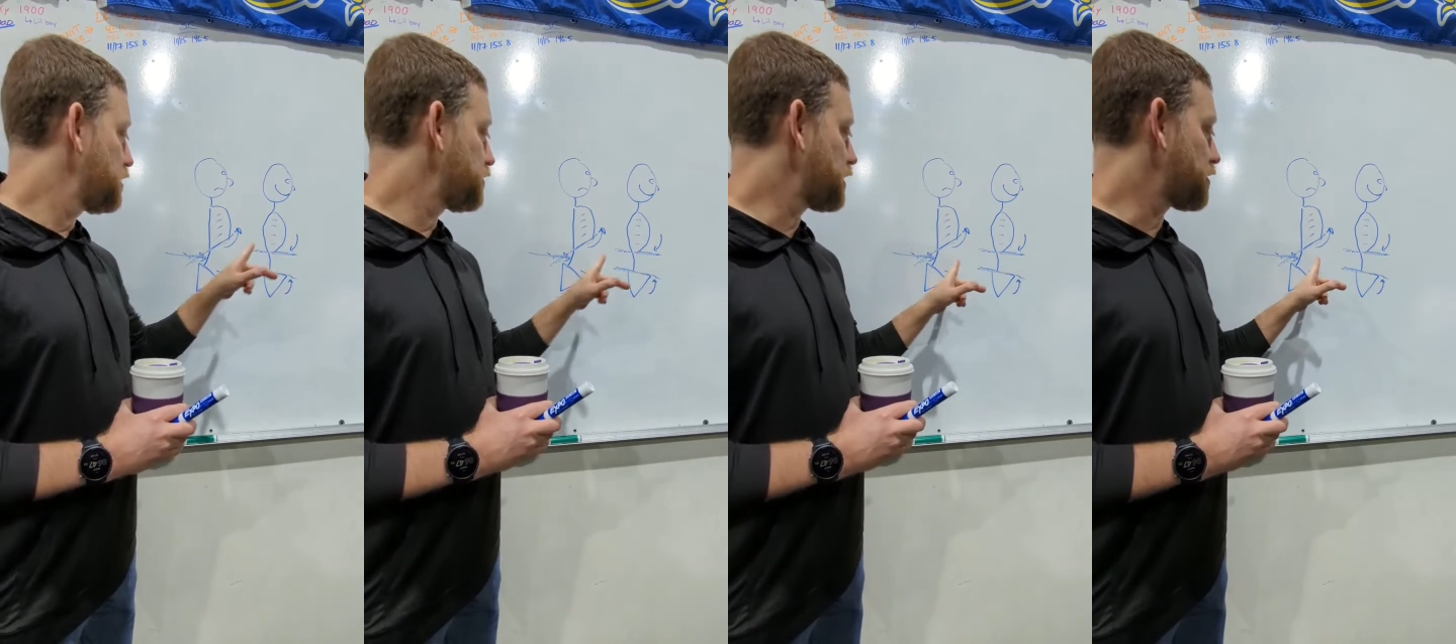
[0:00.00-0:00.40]

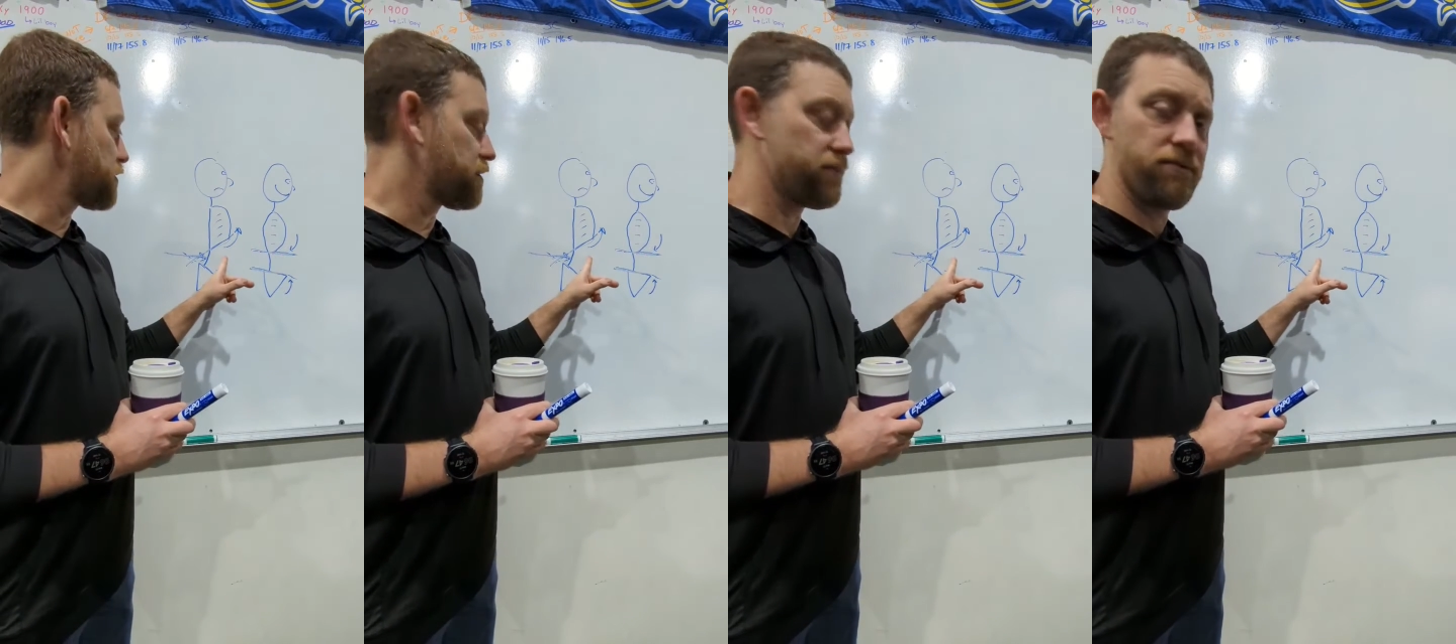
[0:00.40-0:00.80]
The
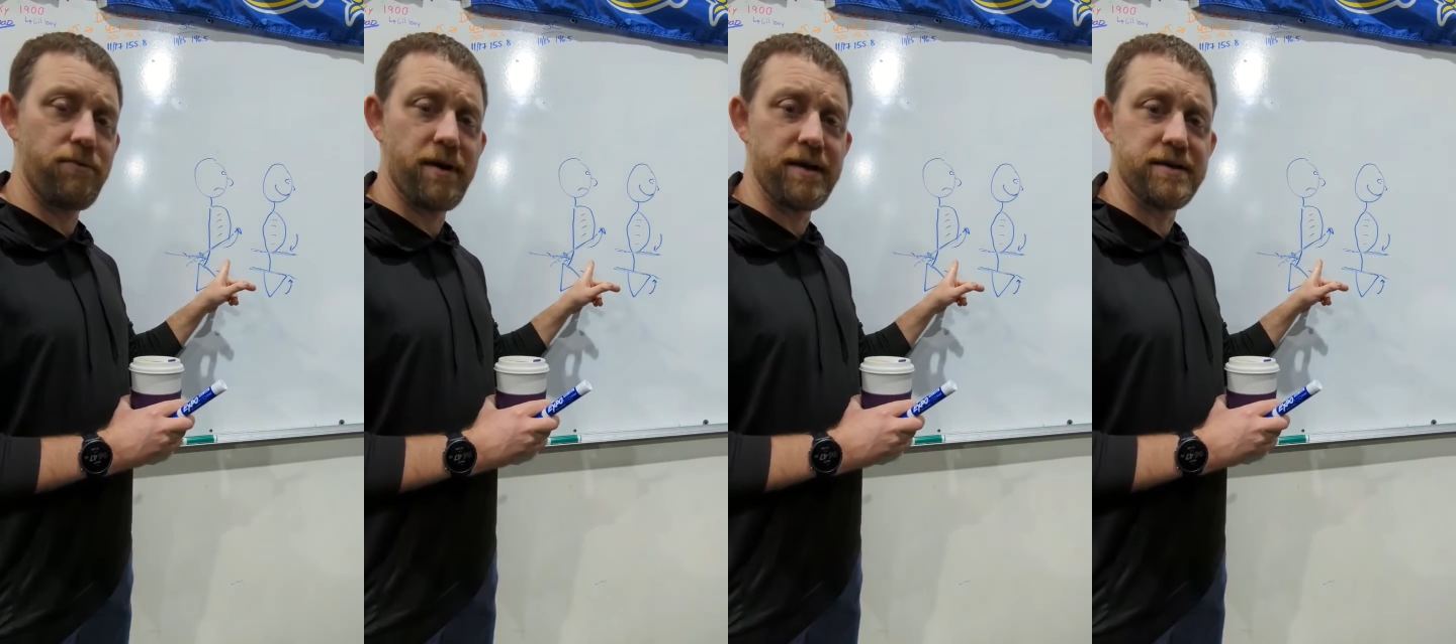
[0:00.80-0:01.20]
other
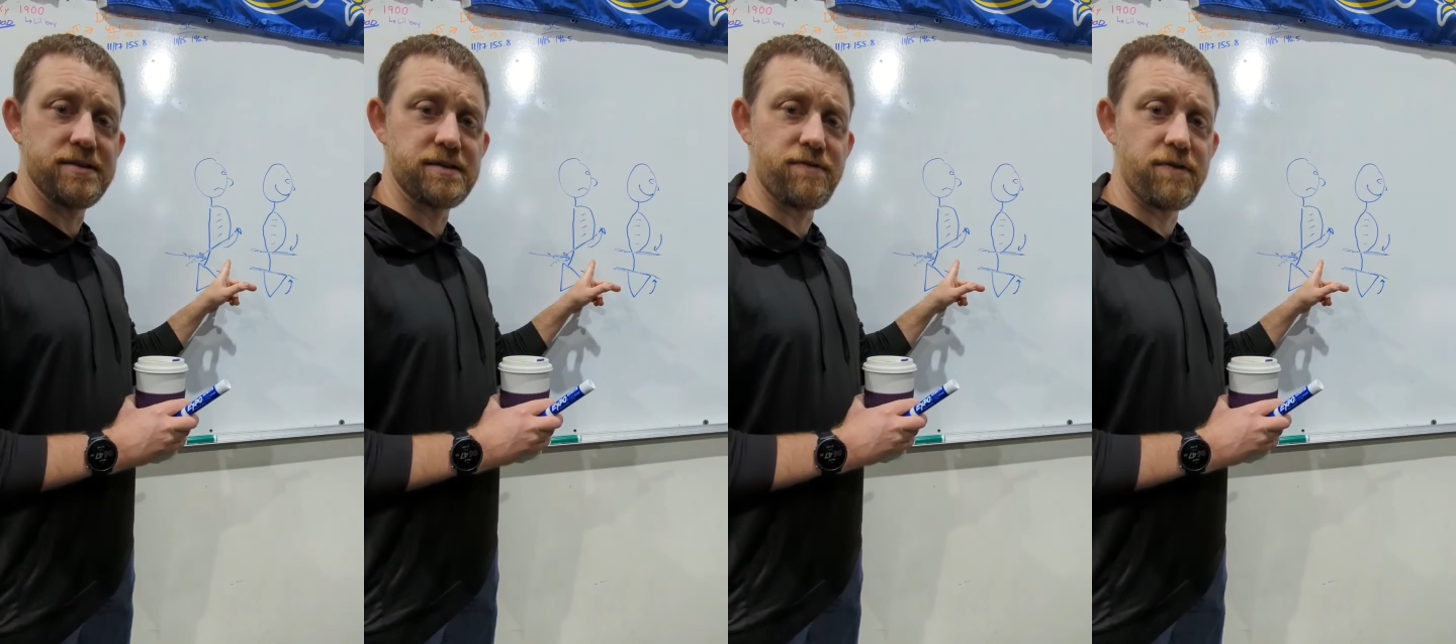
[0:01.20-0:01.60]
way
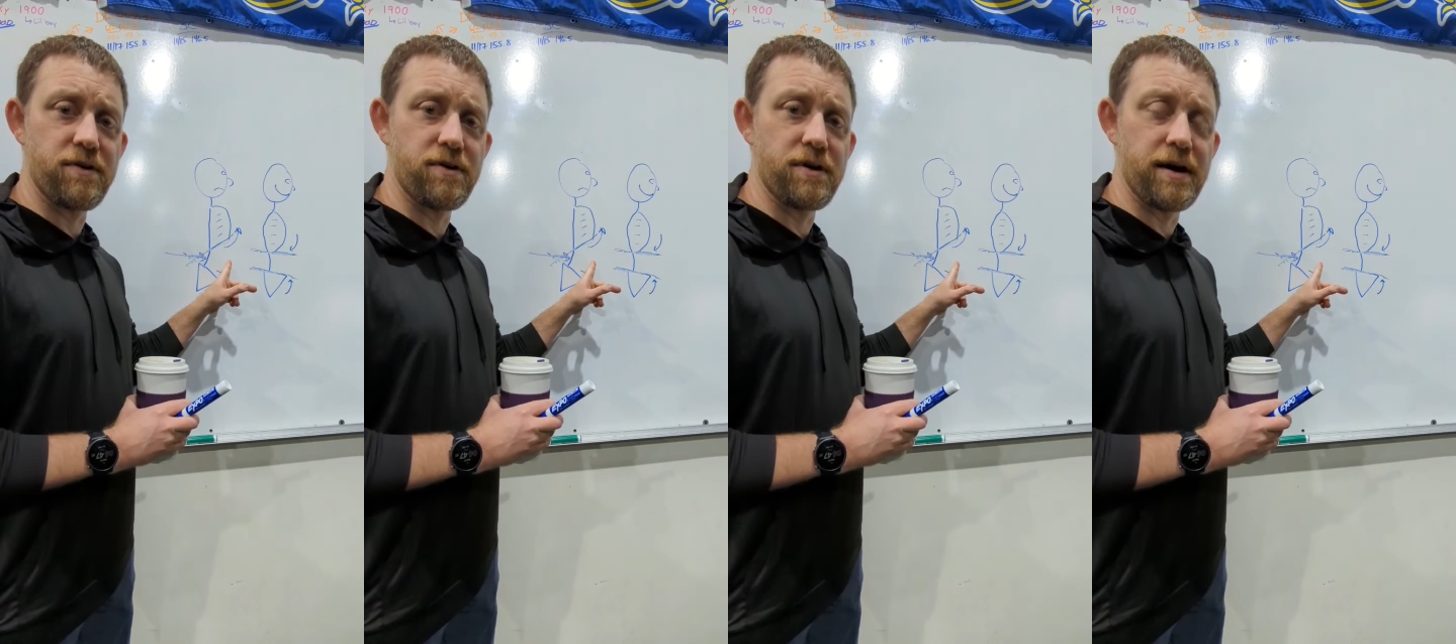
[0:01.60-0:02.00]
is if
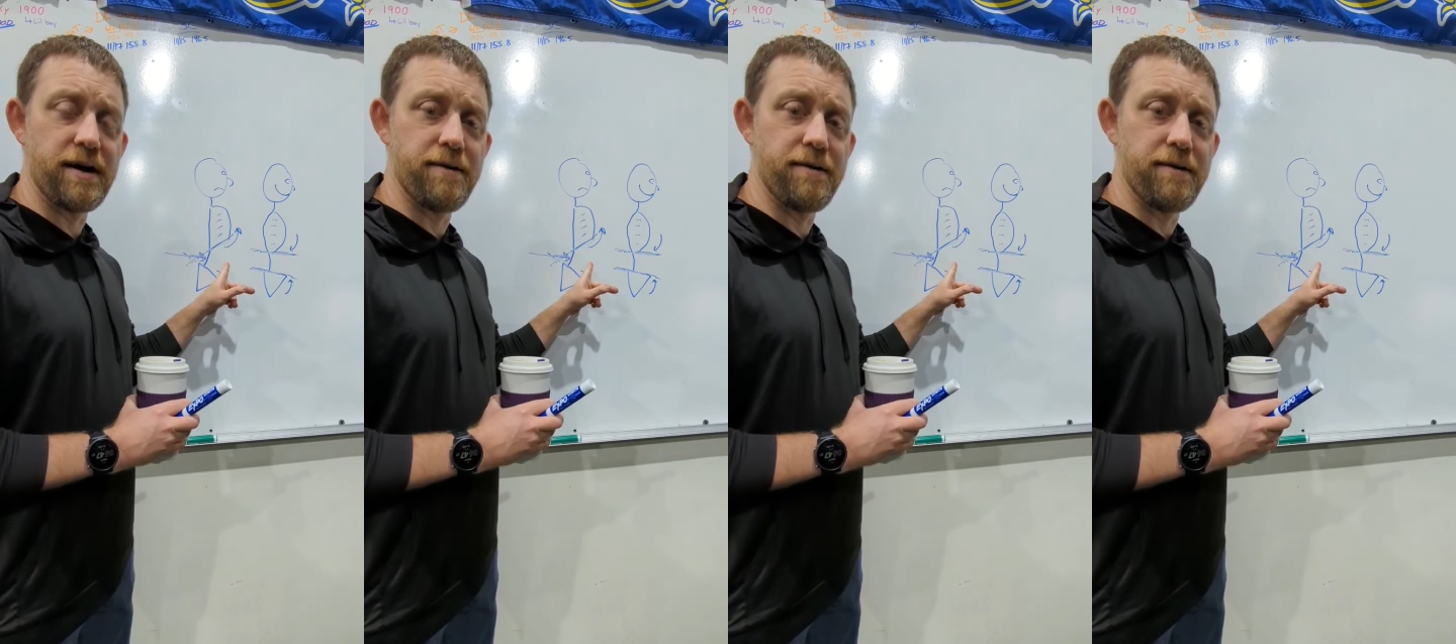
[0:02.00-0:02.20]
you're